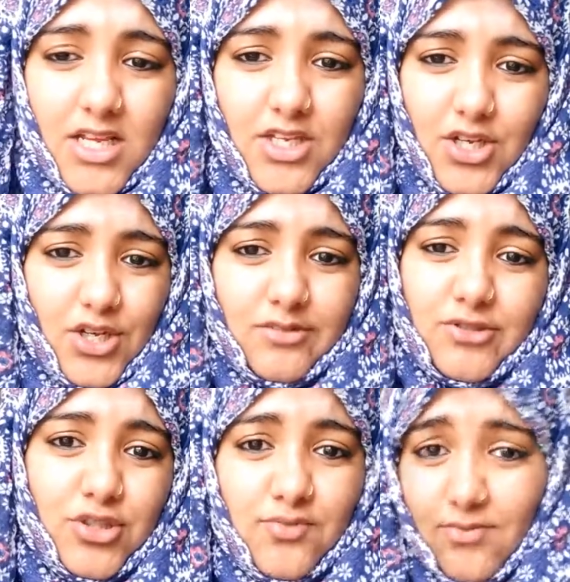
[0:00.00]
you know,
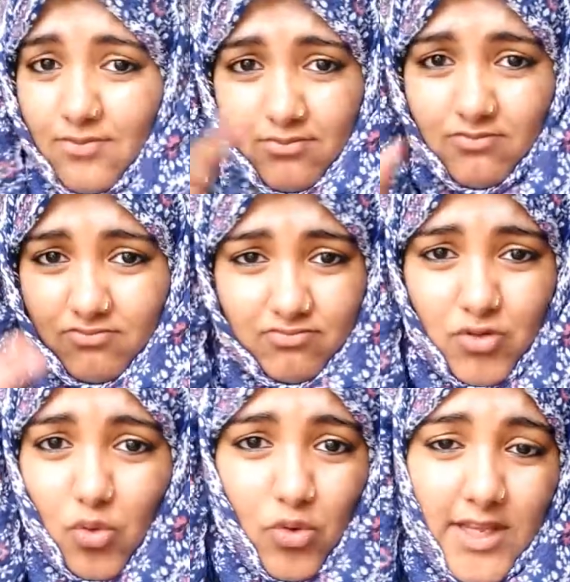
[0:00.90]
just
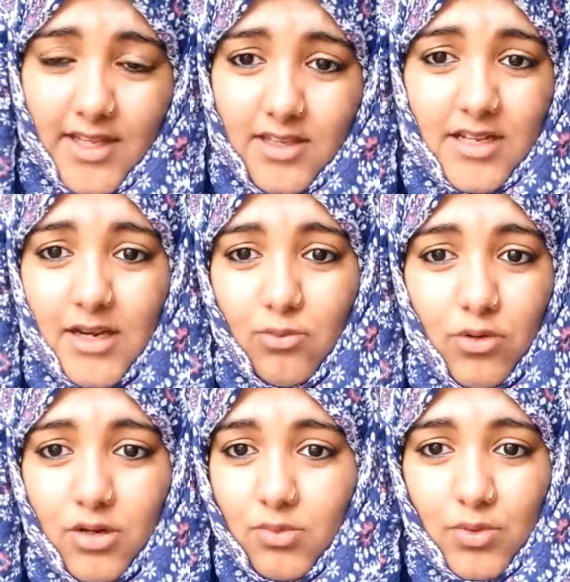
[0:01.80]
talking in the
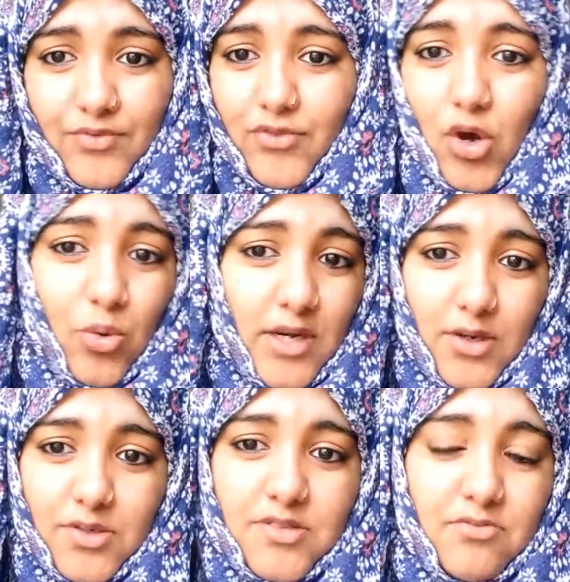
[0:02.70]
camera with no one
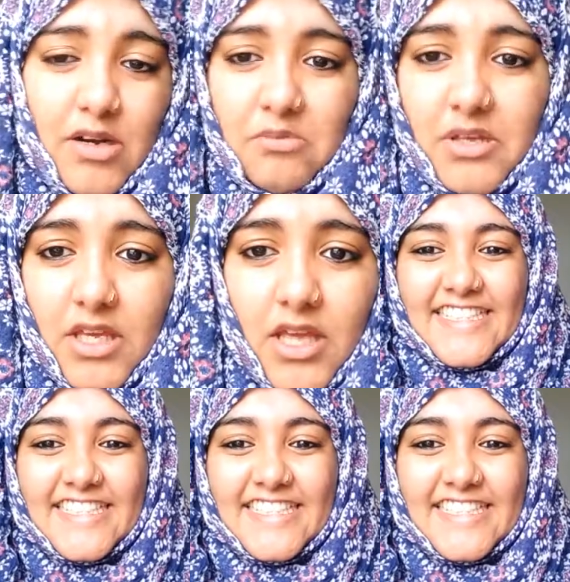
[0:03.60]
else around me.